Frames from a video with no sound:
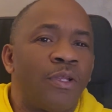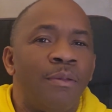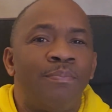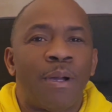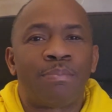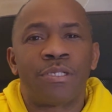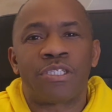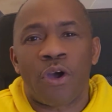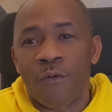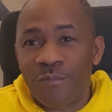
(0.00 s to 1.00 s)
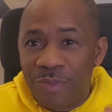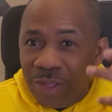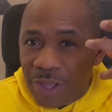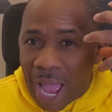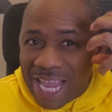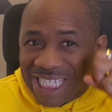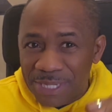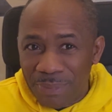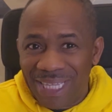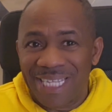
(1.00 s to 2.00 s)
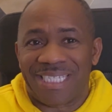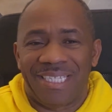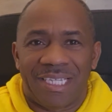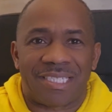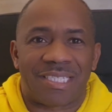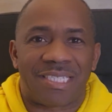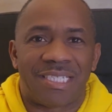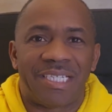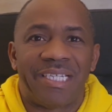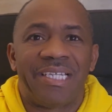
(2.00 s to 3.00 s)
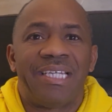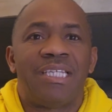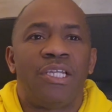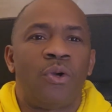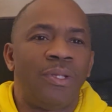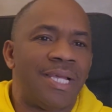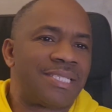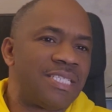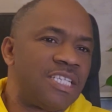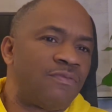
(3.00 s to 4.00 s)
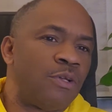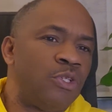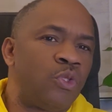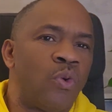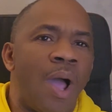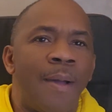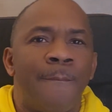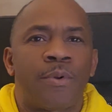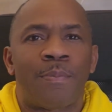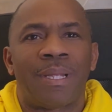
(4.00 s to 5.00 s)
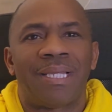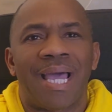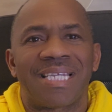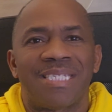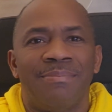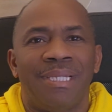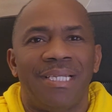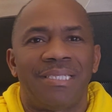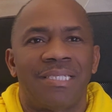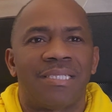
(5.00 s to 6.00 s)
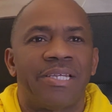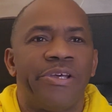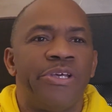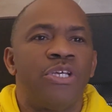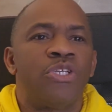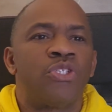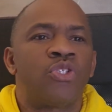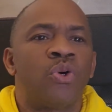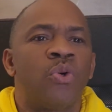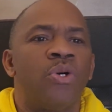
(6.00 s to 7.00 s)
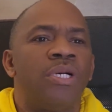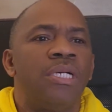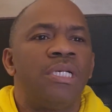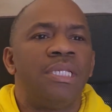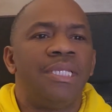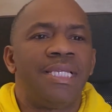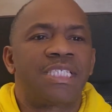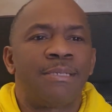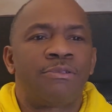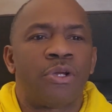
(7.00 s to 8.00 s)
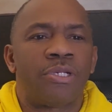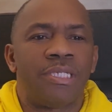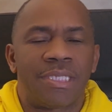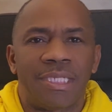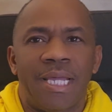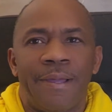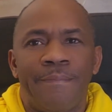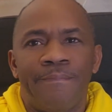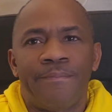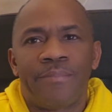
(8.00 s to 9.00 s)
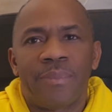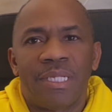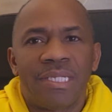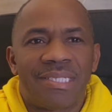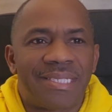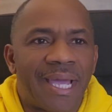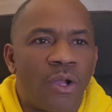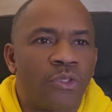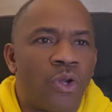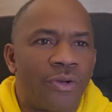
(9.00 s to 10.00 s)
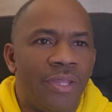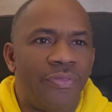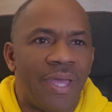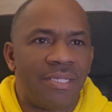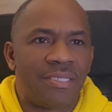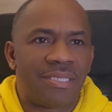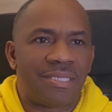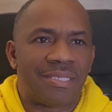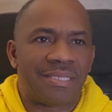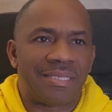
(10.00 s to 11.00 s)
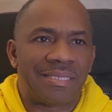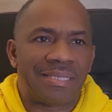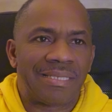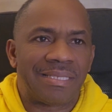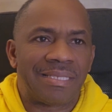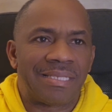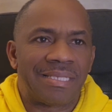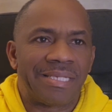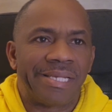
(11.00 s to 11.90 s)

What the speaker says: for the purpose of assimilating it. The whole essence is for you to properly assimilate it. So this scripture is in 2 Corinthians